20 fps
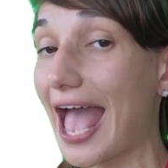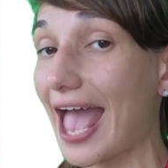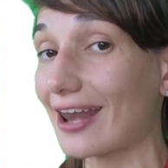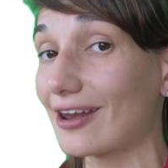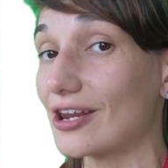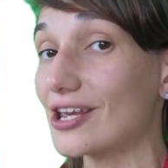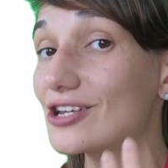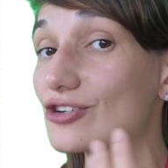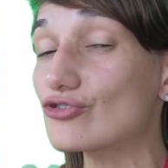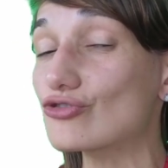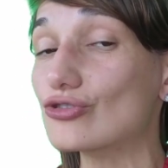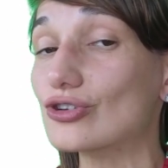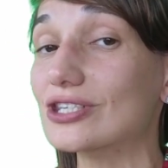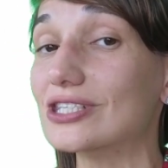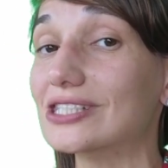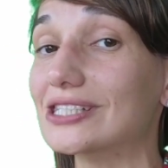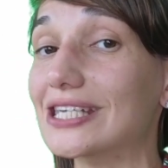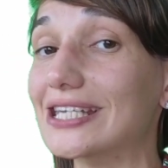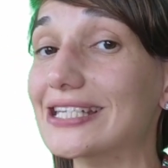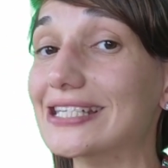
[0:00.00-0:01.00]
an
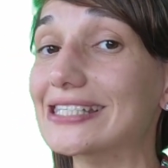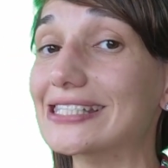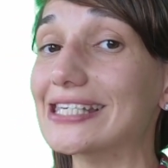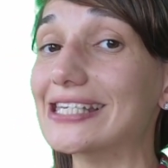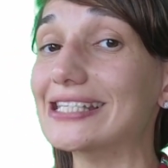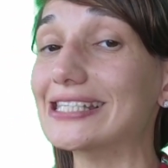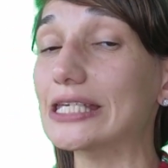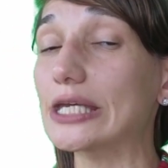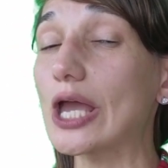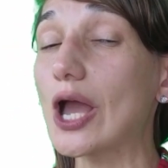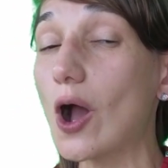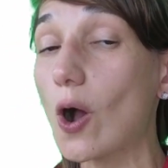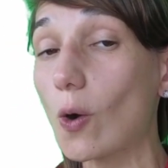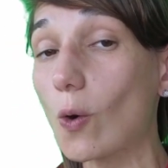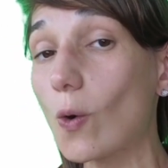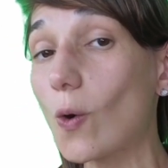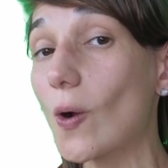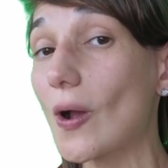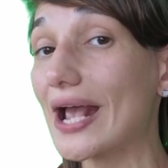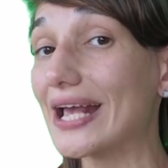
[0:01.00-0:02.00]
interesting city,
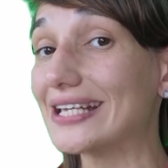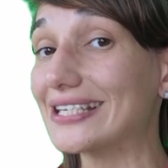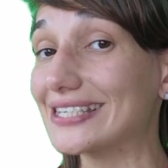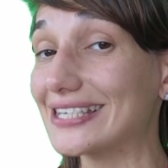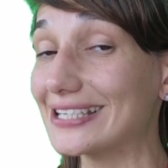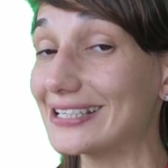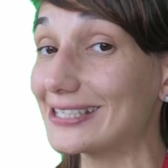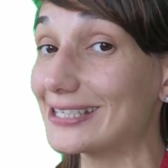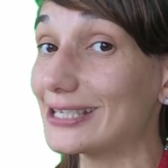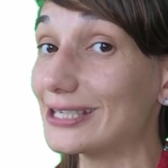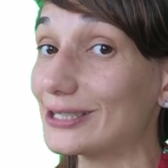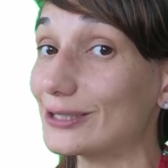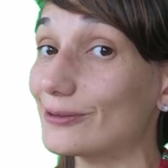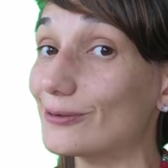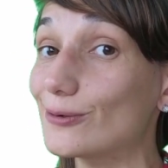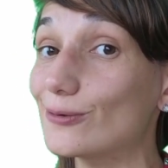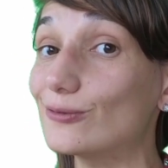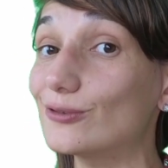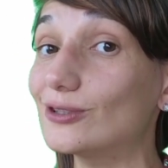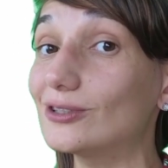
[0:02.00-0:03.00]
or a city
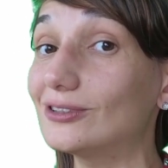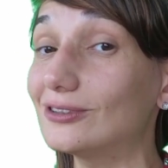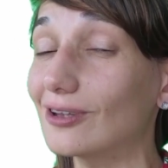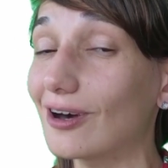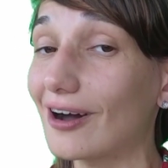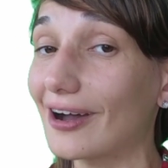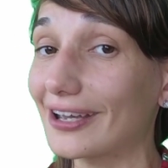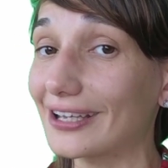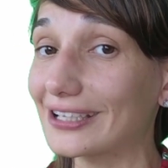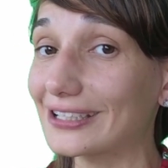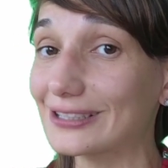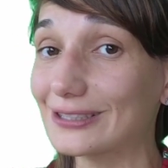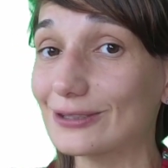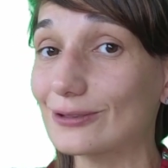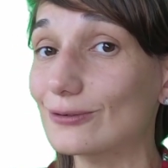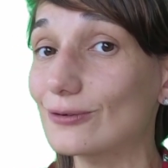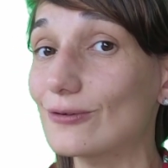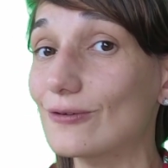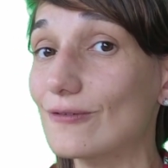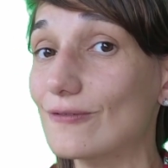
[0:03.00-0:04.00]
you would like
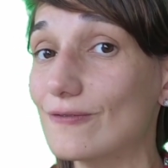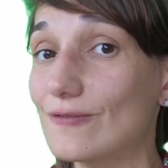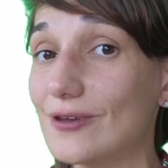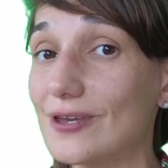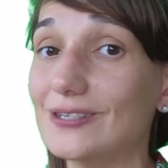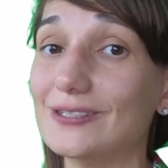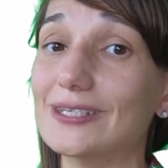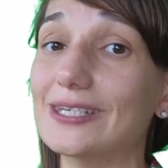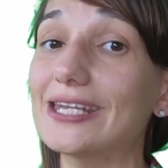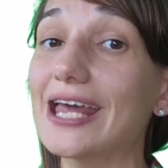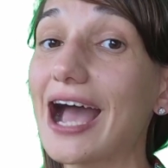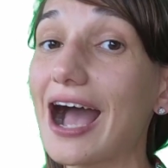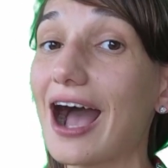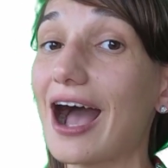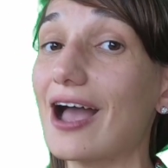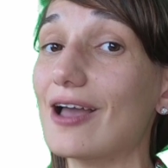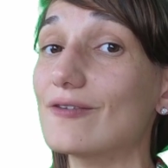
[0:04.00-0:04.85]
to visit.